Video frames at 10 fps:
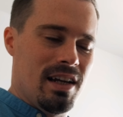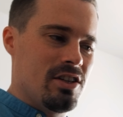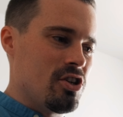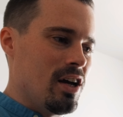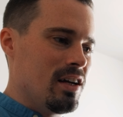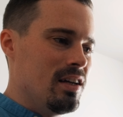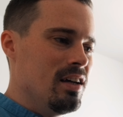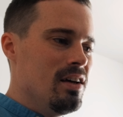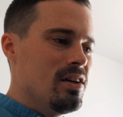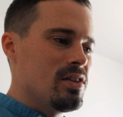it less
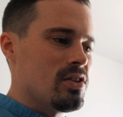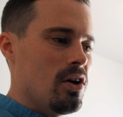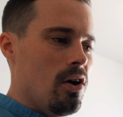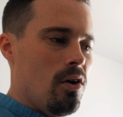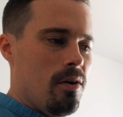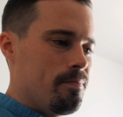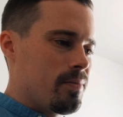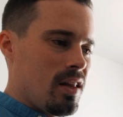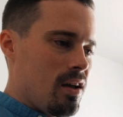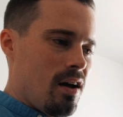shaky. So
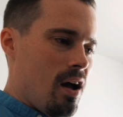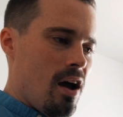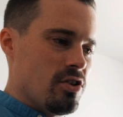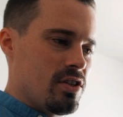I just